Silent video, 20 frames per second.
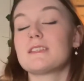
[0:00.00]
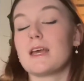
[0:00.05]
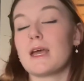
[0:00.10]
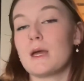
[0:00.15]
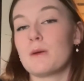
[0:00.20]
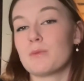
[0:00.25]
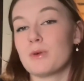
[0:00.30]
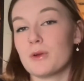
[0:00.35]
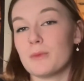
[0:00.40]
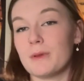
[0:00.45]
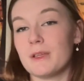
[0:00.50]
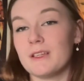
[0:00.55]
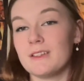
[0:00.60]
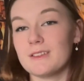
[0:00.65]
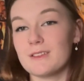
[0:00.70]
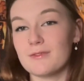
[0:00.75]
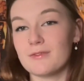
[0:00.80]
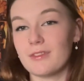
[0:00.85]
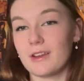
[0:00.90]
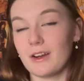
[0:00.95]

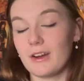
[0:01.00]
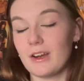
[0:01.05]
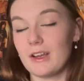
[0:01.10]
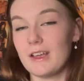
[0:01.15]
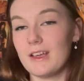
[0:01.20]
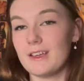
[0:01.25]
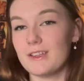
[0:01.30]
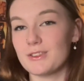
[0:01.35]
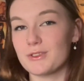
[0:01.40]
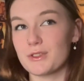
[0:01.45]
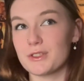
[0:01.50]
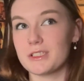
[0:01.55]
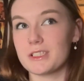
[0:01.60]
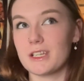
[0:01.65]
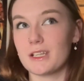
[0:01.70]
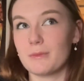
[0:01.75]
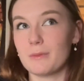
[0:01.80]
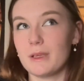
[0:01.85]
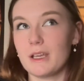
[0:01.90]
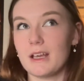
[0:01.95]
temperament, very
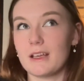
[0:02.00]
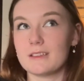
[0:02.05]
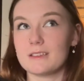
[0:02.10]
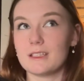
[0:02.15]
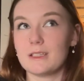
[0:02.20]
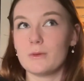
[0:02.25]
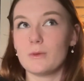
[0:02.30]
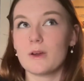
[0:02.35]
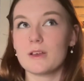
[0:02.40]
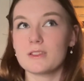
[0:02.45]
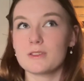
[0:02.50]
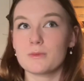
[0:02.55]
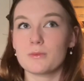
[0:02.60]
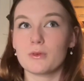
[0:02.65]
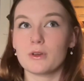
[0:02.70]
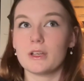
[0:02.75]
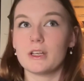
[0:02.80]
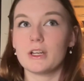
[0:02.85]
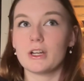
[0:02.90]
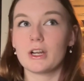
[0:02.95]
interesting because he was a
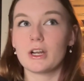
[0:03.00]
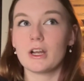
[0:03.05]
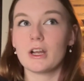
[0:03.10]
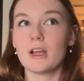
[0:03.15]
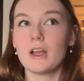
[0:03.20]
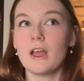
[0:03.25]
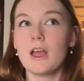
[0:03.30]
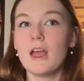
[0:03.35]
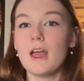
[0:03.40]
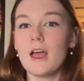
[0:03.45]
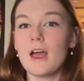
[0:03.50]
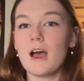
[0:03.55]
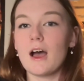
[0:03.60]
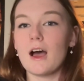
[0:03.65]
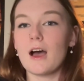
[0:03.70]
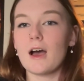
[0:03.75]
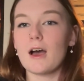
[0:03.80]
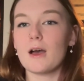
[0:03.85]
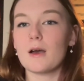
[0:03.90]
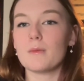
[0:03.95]
breeder,
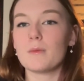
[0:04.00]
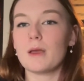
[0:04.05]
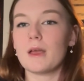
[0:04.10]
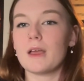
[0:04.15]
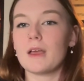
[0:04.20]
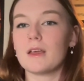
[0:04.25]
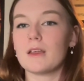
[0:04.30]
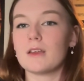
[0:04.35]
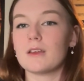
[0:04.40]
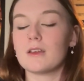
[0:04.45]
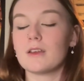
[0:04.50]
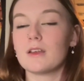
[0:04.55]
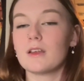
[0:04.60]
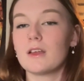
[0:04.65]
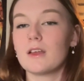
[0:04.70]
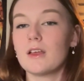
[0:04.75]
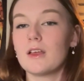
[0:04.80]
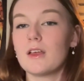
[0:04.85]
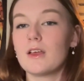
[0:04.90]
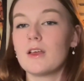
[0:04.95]
and
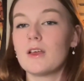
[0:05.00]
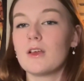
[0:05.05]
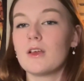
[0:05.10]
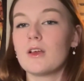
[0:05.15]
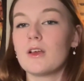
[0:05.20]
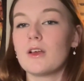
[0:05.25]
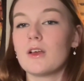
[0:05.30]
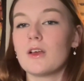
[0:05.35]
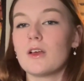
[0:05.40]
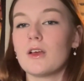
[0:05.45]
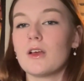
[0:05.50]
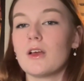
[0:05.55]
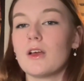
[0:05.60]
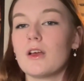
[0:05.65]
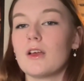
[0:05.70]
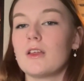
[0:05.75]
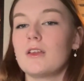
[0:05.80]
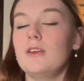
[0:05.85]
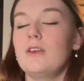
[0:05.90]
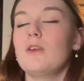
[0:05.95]

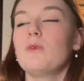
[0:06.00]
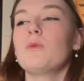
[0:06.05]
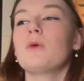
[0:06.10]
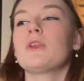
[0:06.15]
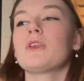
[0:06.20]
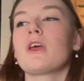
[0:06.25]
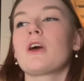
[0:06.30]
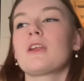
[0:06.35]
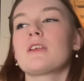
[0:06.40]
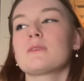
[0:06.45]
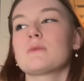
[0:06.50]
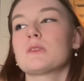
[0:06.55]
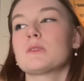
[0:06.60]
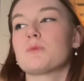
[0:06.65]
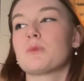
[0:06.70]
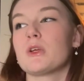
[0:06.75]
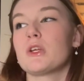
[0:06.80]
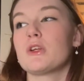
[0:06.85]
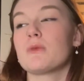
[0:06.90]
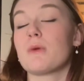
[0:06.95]
well, not as
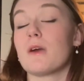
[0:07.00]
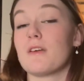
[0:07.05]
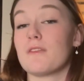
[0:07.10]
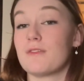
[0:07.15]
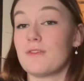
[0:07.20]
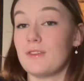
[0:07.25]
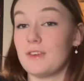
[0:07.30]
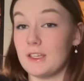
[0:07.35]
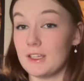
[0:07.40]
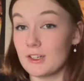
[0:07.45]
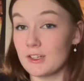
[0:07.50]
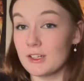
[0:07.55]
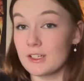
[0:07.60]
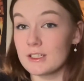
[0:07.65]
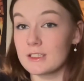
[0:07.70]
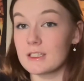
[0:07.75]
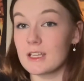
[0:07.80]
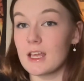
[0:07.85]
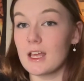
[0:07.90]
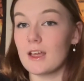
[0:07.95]
much breeder, but
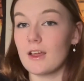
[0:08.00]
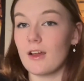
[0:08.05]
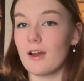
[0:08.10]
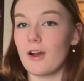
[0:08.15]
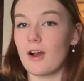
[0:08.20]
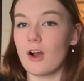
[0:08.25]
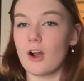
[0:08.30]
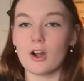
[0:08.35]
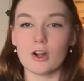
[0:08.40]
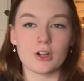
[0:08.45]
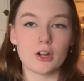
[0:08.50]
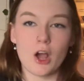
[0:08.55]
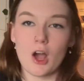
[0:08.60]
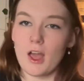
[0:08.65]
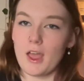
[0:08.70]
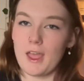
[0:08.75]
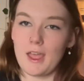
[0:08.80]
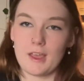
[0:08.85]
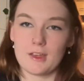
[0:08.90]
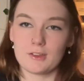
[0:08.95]
feeders are
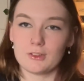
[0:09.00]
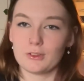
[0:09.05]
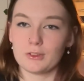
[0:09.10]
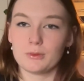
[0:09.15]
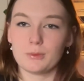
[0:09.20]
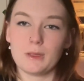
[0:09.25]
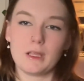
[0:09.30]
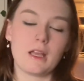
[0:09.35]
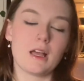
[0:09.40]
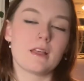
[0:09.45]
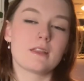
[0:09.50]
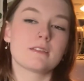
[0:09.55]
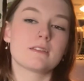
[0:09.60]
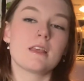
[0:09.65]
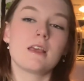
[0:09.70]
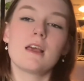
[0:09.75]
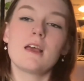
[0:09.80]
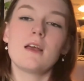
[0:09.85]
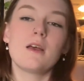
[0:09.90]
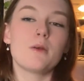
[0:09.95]
not handled because
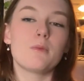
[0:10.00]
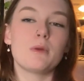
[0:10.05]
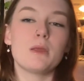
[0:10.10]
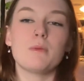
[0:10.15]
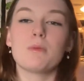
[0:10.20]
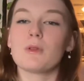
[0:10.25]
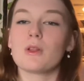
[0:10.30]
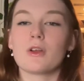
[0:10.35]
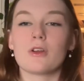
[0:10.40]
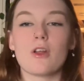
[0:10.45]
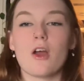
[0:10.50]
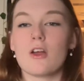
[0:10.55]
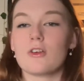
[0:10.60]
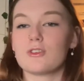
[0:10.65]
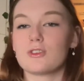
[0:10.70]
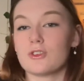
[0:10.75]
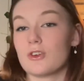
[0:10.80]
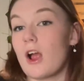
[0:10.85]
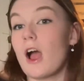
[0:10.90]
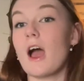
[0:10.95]
people are
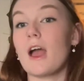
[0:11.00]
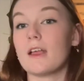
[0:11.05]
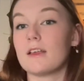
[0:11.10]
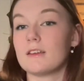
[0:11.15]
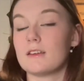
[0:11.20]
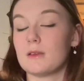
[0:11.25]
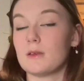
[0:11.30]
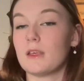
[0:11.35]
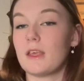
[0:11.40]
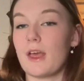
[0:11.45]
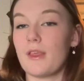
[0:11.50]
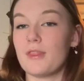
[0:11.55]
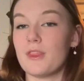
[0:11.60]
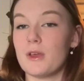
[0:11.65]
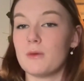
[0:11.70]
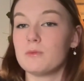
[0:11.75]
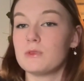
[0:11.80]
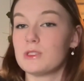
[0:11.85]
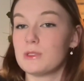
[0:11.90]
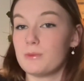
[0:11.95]
not trying to get
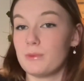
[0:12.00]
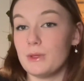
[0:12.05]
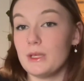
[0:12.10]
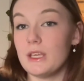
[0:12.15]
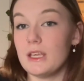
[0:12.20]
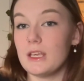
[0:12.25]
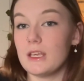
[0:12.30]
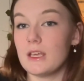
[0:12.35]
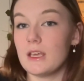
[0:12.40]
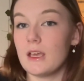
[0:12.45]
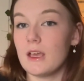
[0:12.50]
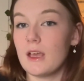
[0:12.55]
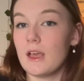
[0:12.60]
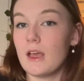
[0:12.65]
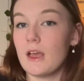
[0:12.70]
them to be